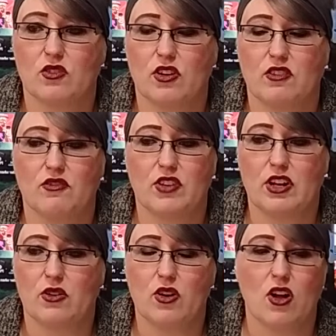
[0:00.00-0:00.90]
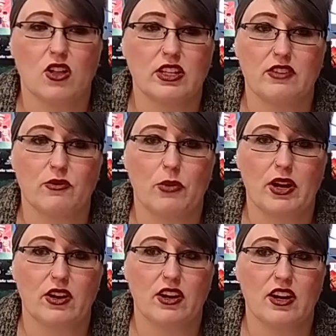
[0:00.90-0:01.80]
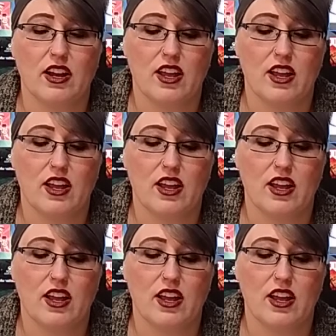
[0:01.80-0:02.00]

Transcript: or on a video call, even better.